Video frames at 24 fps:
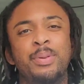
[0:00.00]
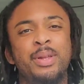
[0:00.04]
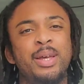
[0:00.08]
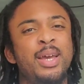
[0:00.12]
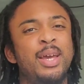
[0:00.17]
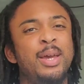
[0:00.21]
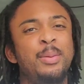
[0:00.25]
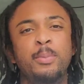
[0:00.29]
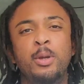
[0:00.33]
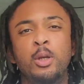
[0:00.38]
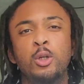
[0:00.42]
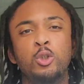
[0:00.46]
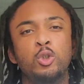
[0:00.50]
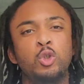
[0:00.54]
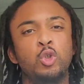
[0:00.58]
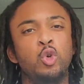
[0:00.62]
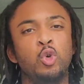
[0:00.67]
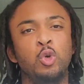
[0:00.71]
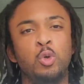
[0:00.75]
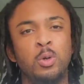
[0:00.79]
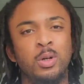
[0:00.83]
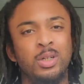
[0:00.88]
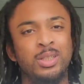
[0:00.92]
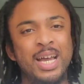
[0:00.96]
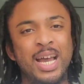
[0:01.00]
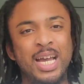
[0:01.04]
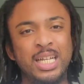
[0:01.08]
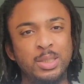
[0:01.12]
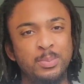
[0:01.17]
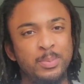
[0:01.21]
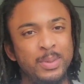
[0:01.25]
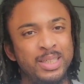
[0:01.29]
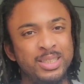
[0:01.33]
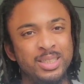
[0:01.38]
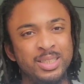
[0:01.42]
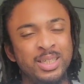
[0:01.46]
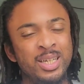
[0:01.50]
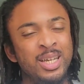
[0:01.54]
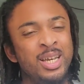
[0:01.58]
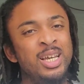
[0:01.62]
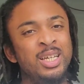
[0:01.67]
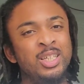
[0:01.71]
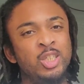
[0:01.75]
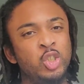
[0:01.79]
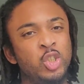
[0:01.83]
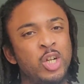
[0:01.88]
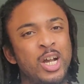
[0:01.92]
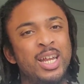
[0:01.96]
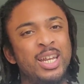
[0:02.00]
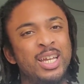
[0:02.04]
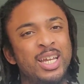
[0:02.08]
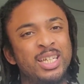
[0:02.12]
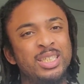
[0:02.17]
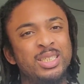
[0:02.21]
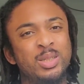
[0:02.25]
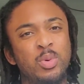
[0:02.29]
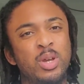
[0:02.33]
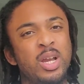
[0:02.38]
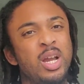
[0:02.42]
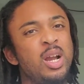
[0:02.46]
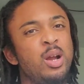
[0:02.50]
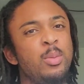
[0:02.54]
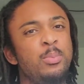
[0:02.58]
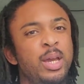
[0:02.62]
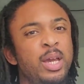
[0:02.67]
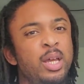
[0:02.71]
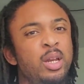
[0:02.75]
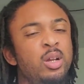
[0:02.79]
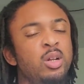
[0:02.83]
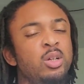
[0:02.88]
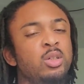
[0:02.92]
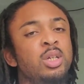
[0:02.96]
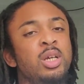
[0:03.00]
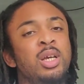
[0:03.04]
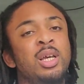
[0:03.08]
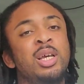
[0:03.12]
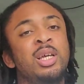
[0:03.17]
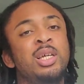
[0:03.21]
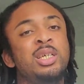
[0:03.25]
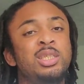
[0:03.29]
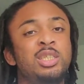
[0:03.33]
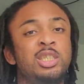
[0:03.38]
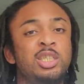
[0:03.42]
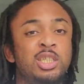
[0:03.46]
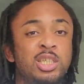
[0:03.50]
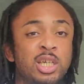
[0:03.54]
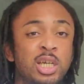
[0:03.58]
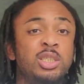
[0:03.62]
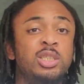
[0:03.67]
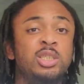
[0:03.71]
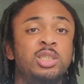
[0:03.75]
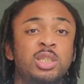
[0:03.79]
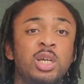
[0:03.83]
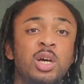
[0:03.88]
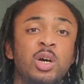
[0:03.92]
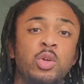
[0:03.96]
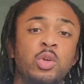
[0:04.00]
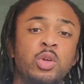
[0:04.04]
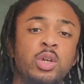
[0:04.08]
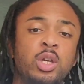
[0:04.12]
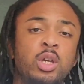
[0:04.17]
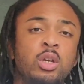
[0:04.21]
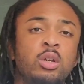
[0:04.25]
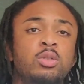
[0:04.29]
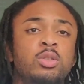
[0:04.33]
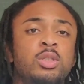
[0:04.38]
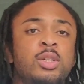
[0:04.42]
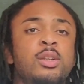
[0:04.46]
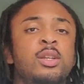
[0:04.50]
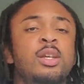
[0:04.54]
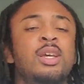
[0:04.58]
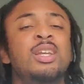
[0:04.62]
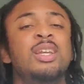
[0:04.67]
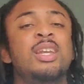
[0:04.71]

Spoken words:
playing musical attachments, trying to get some carabiners just so you can use it.